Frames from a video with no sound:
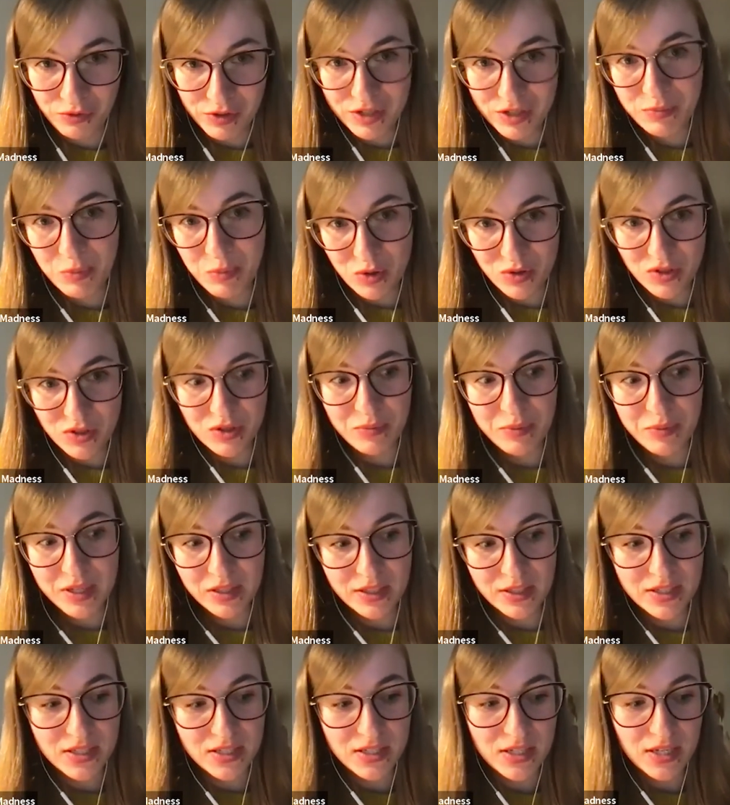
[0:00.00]

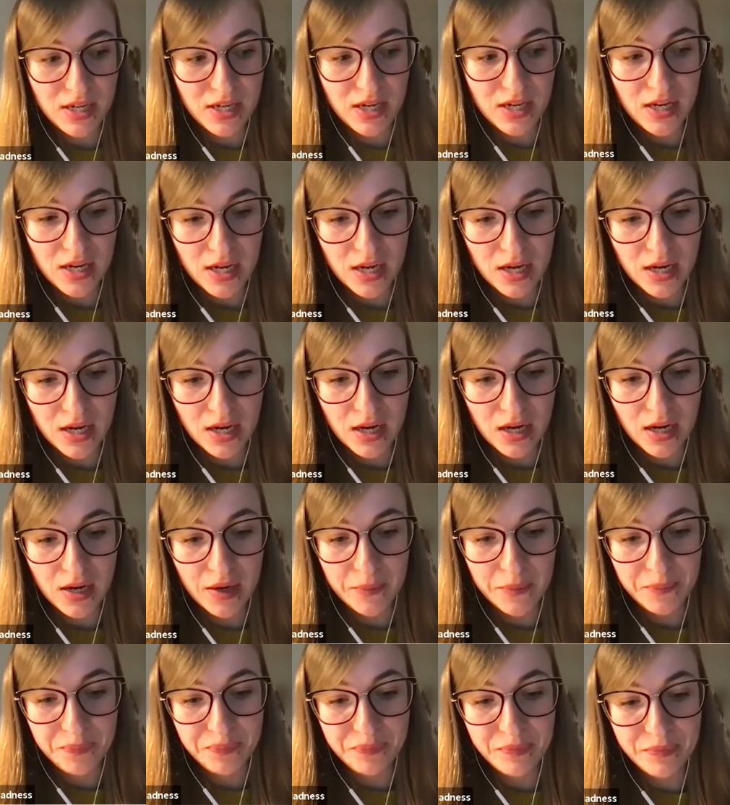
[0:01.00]
responsibility
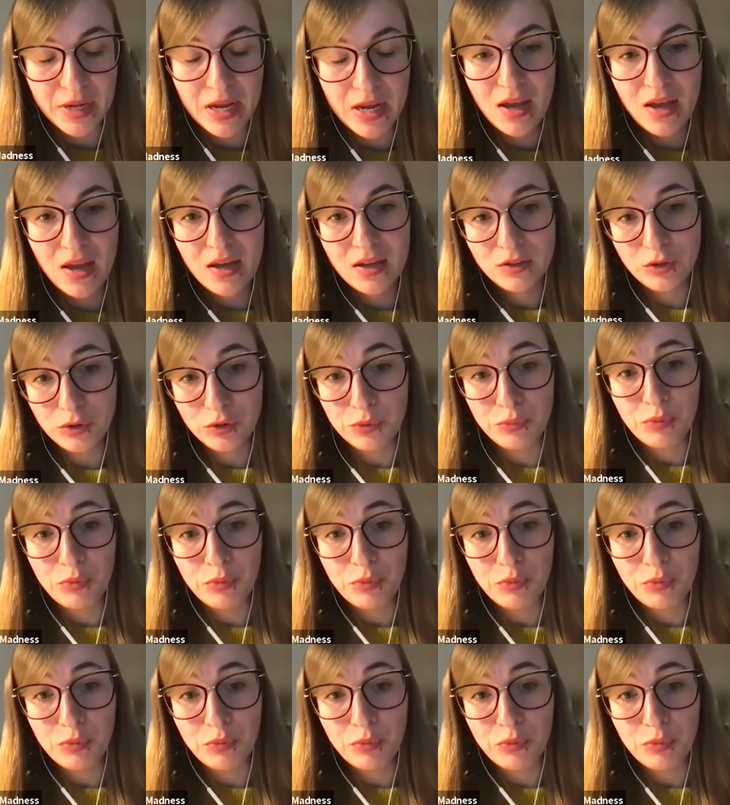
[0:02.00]
to